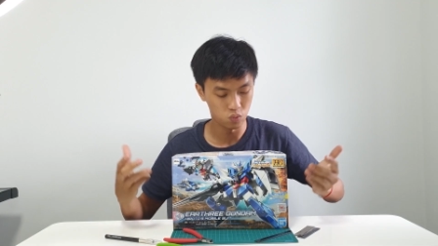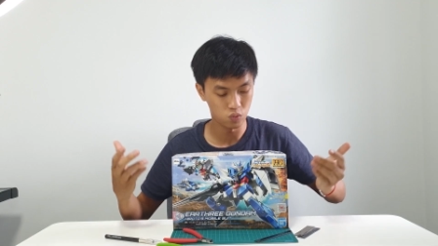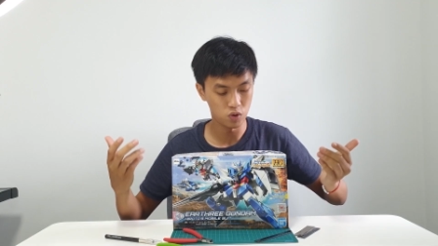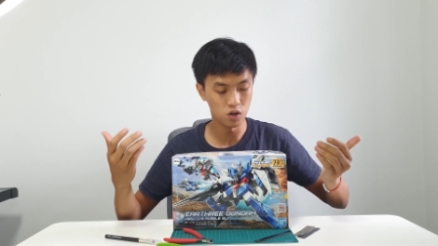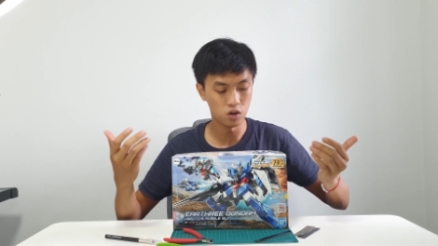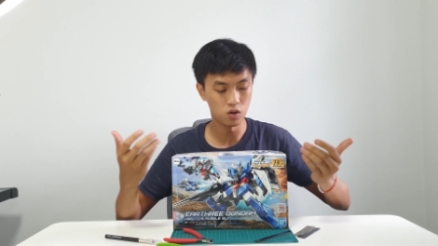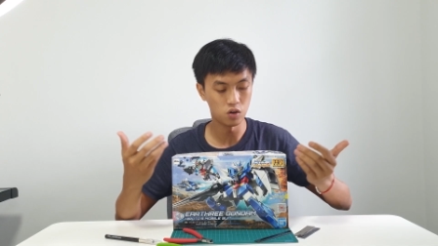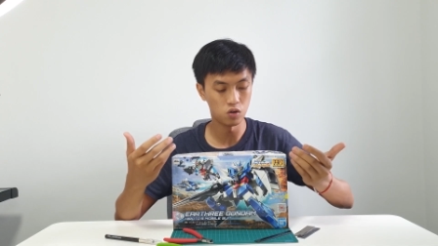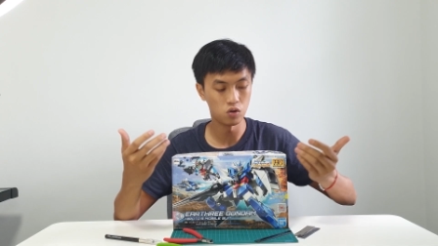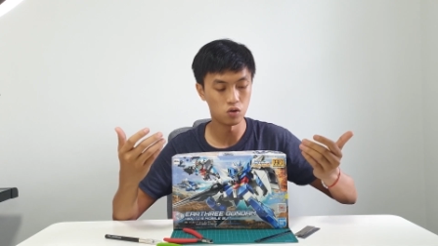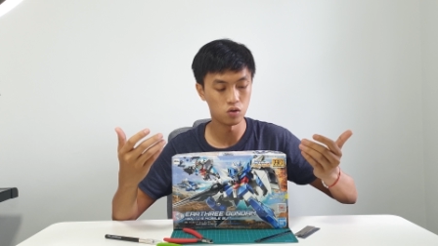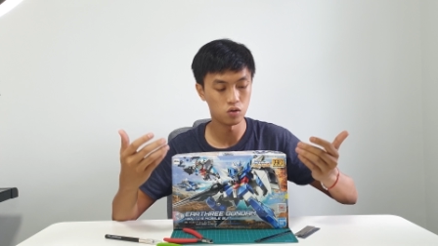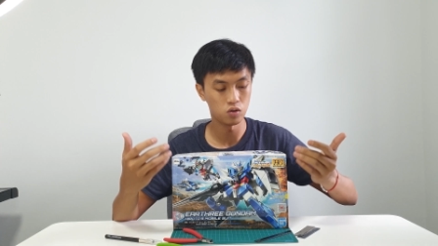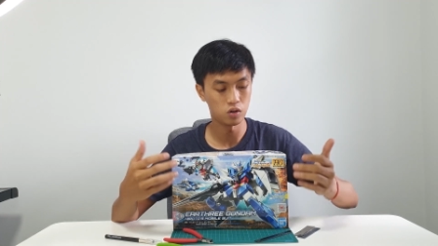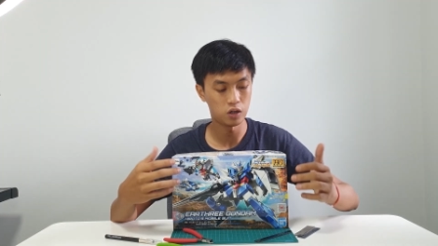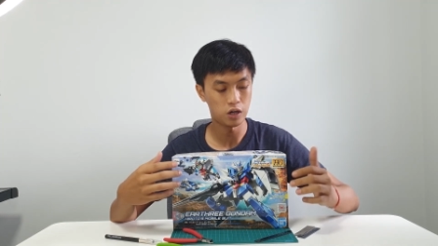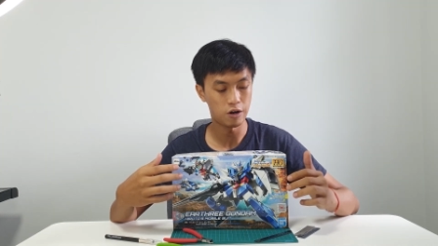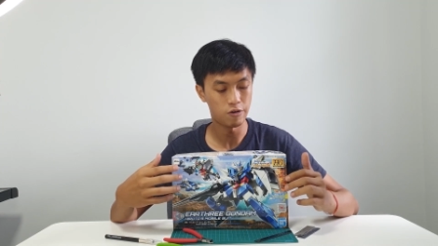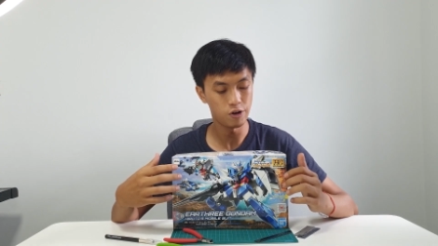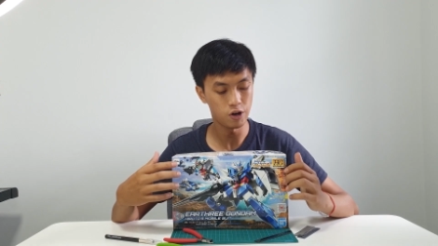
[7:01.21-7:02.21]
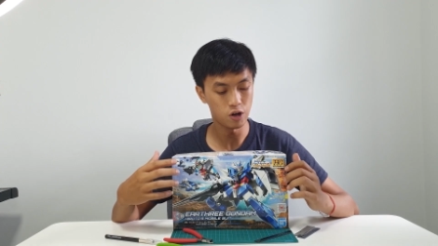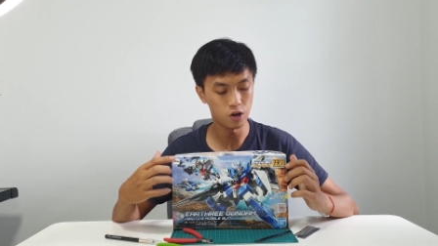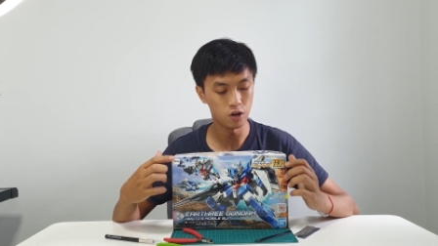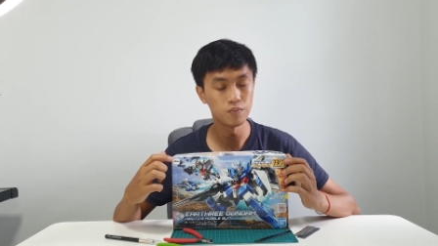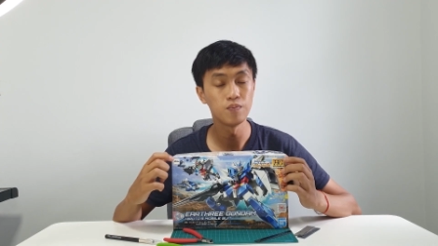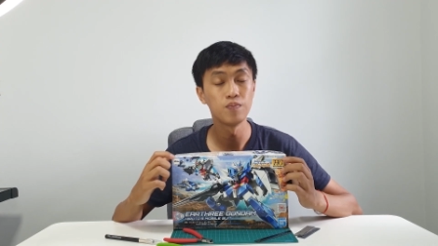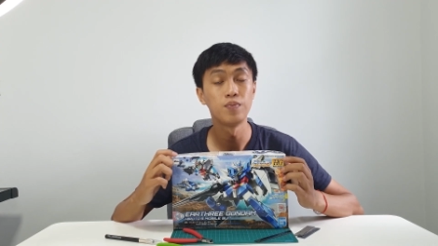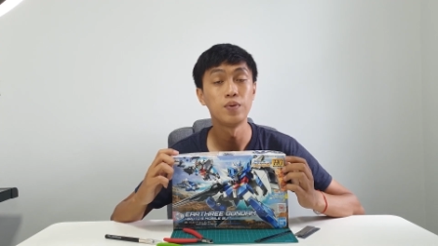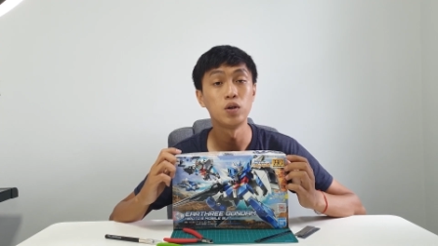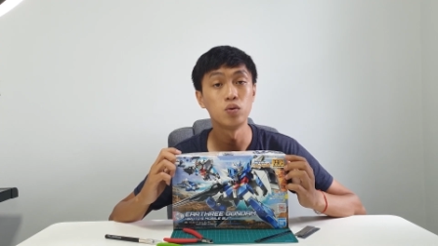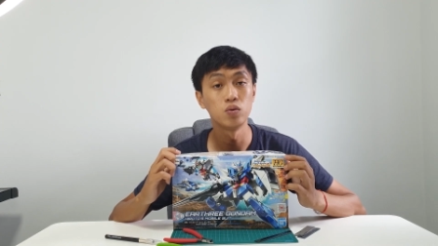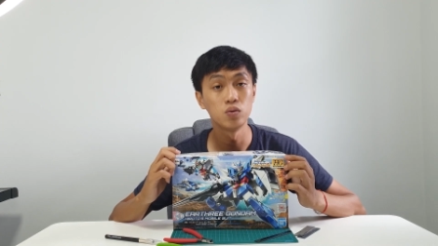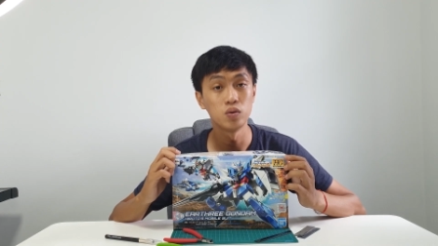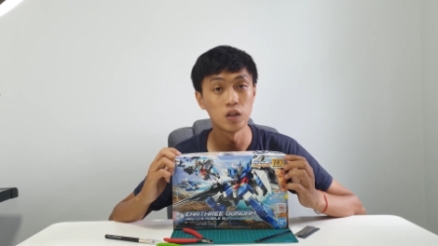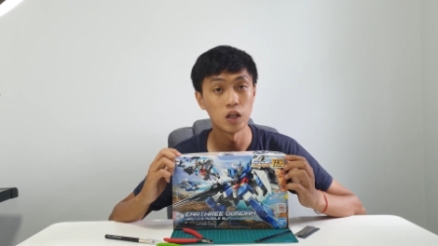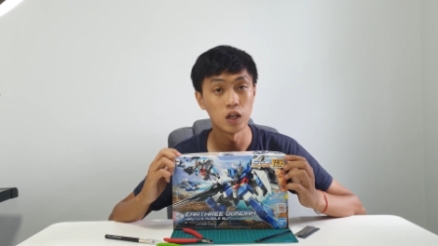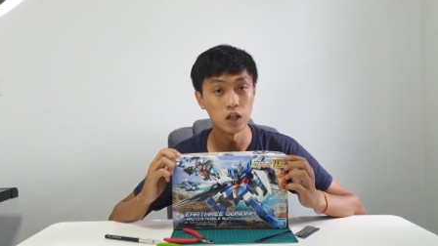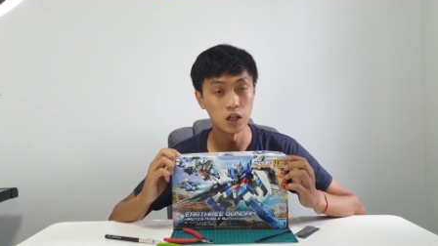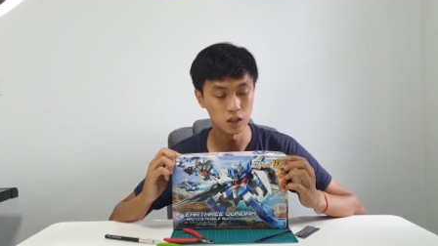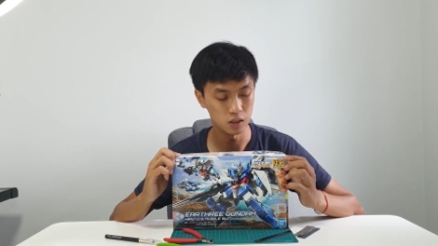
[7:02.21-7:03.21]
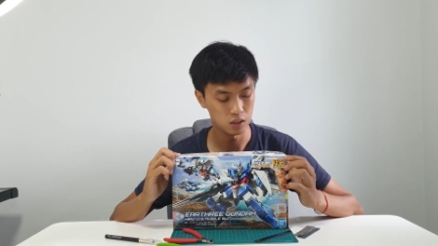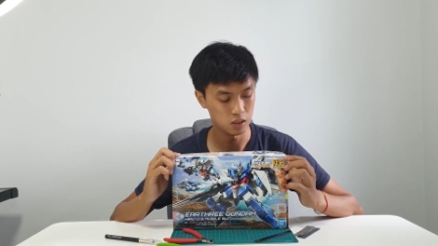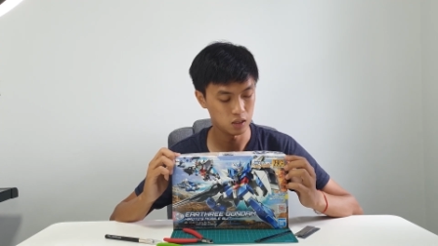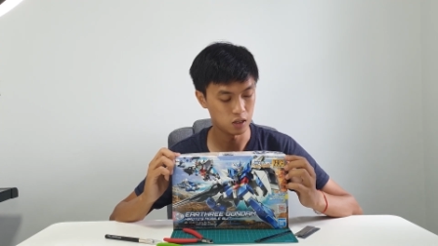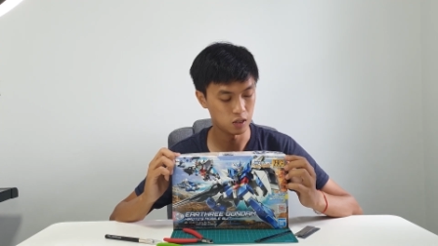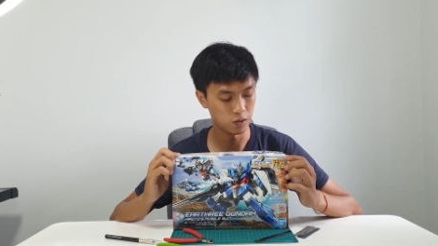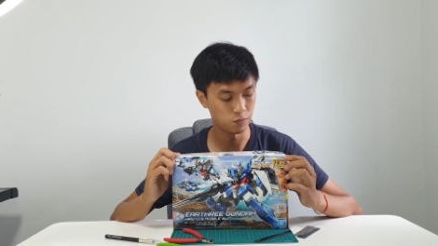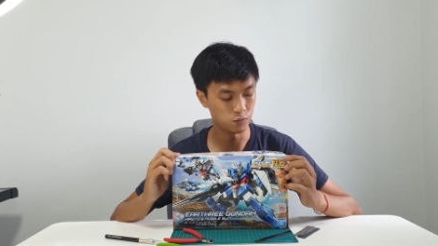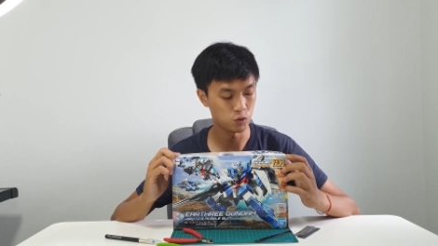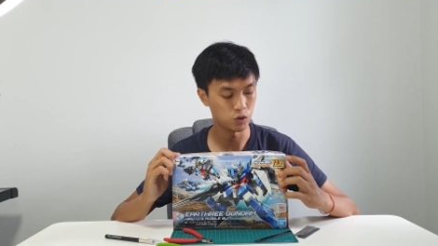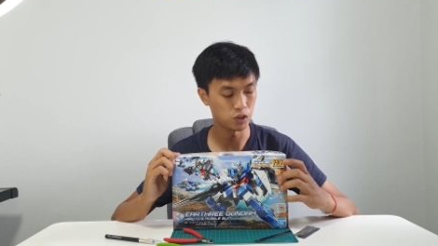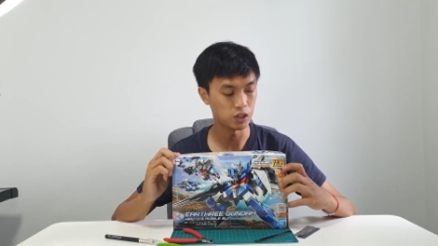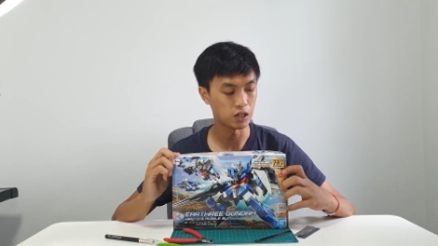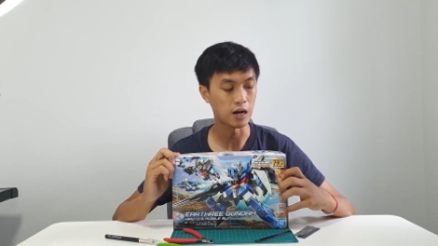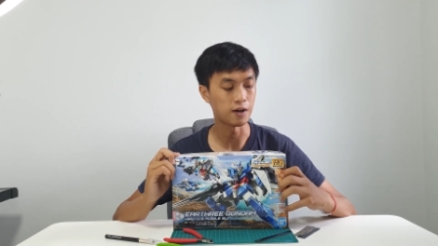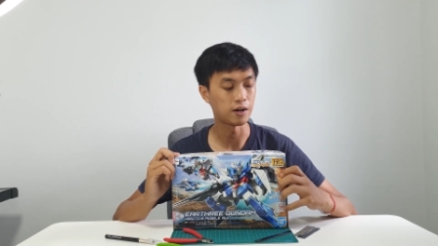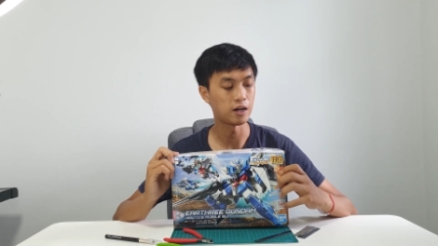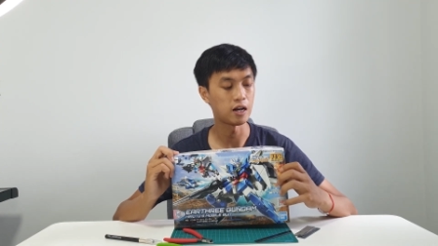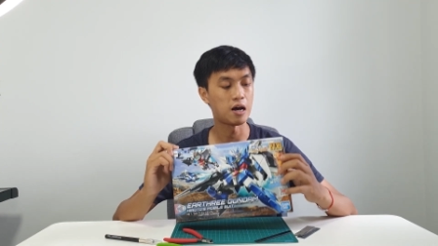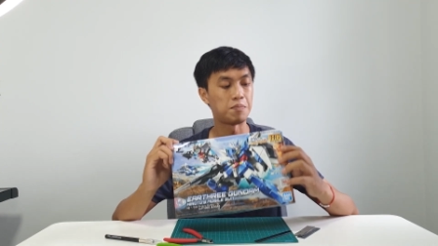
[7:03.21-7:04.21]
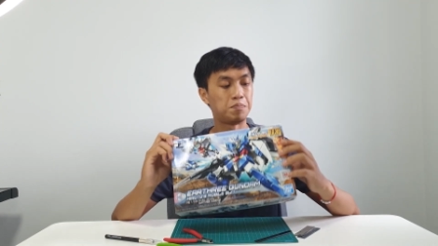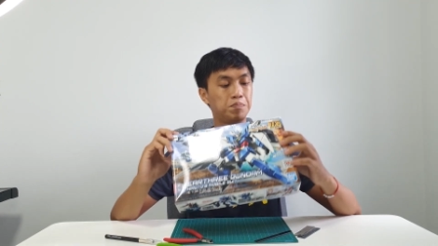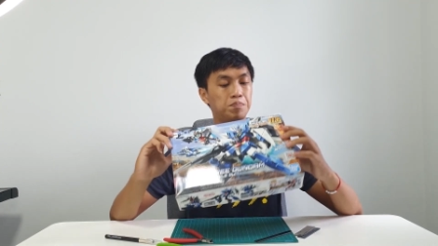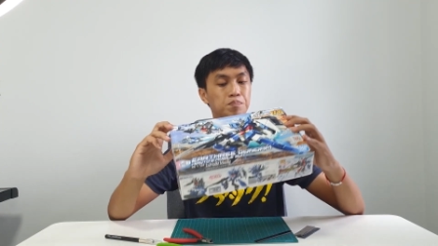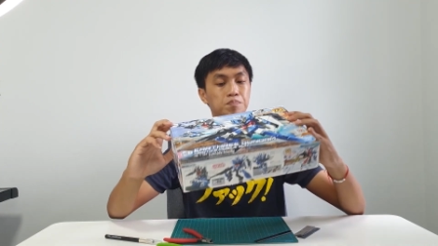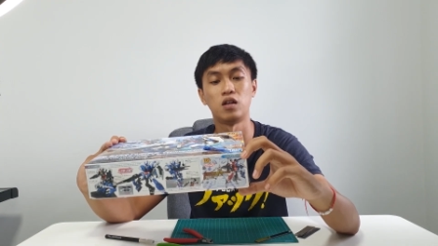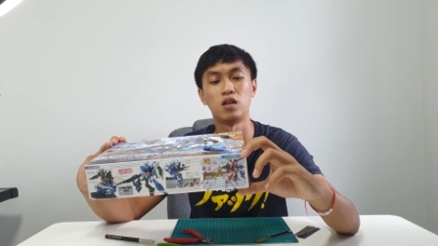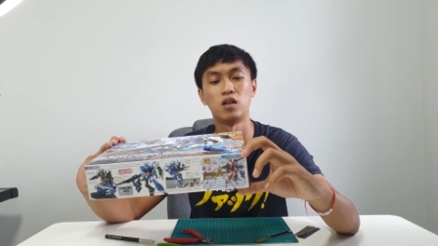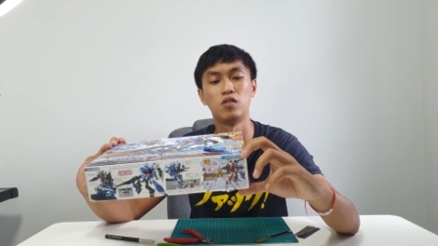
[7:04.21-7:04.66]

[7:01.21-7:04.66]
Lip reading: we'll carry on build the Earthree Gundam.